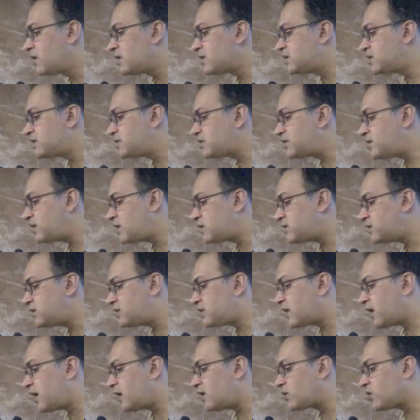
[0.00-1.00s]
This is another
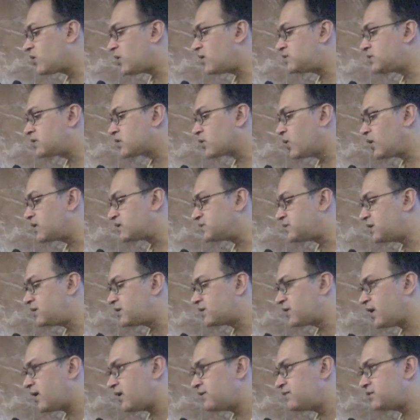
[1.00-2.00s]
trial called the Coexent
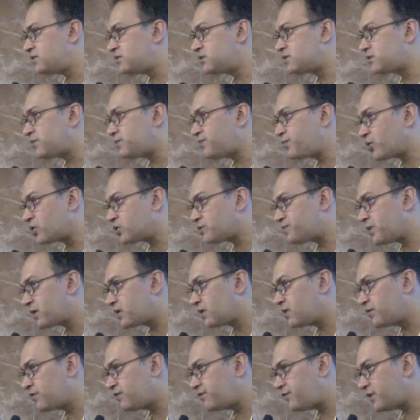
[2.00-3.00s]
trial, which is a
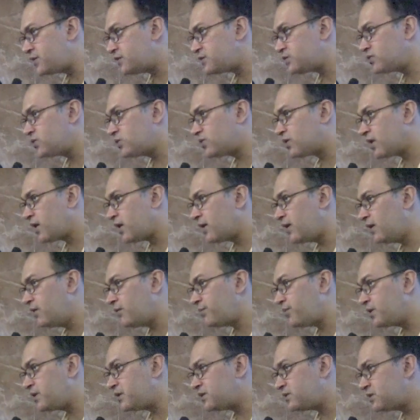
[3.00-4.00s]
prospective phase 2 trial,
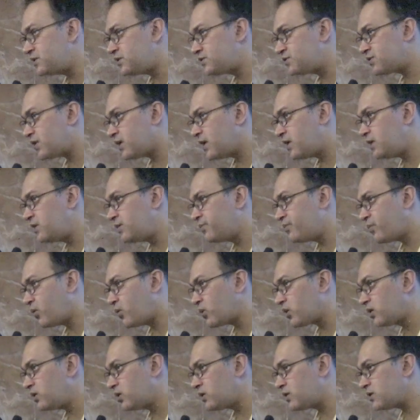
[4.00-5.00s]
but this trial
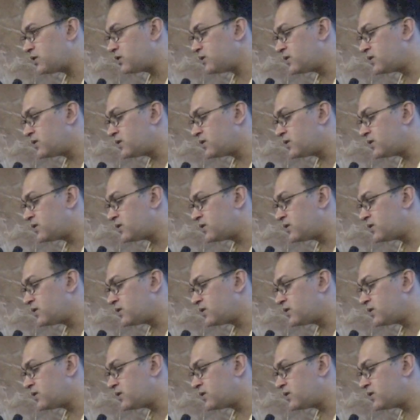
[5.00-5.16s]
important